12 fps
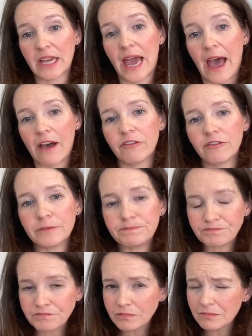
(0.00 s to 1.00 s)
have.
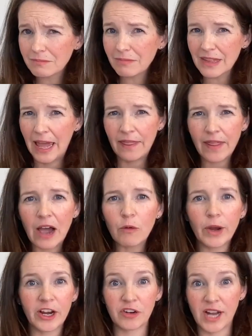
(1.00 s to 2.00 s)
And that
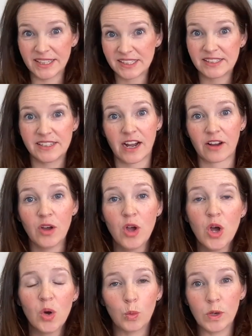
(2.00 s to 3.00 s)
way you're not stuck
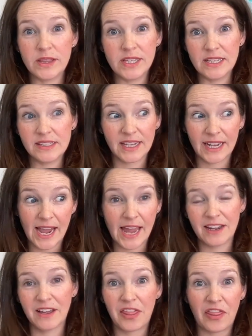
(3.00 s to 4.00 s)
with these,
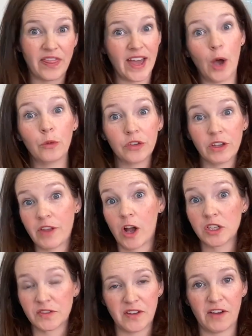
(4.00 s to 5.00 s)
again, thousands of
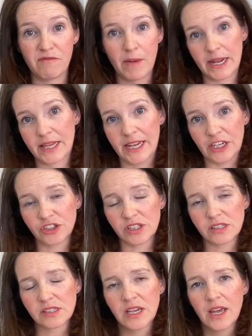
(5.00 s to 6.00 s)
dollars of
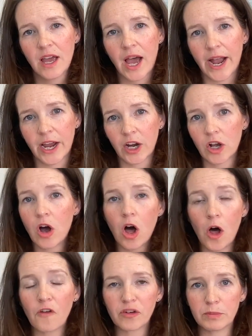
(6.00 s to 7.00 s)
medications. I got a
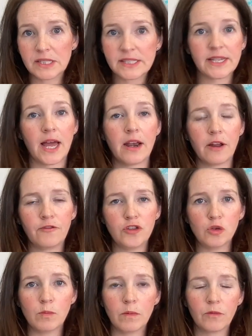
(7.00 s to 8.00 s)
call from a son a
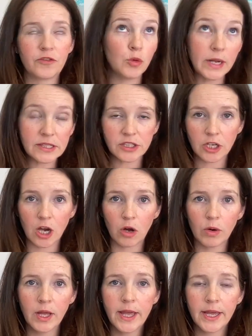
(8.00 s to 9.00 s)
few weeks
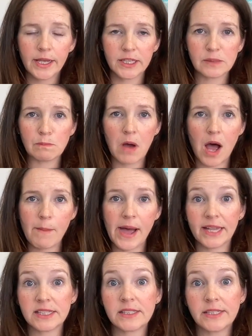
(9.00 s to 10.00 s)
ago. His mom
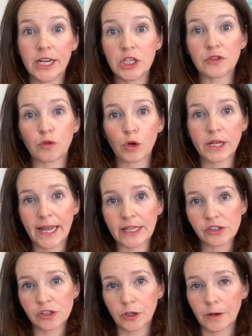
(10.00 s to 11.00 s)
has stage 4
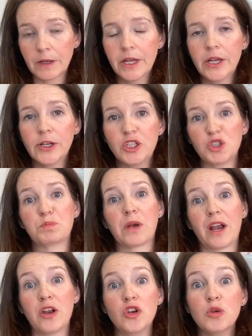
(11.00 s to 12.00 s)
cancer. She was put
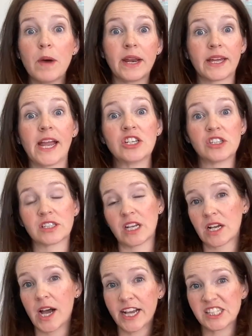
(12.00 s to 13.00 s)
on a new medication that's going
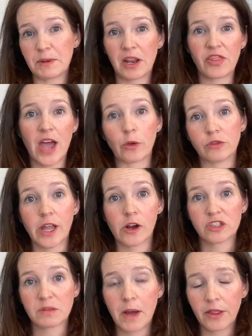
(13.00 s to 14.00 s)
to cost about
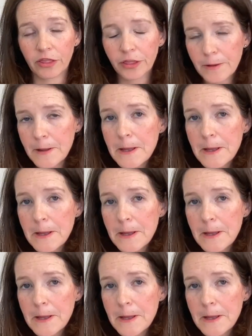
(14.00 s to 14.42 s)
$1,000 a month.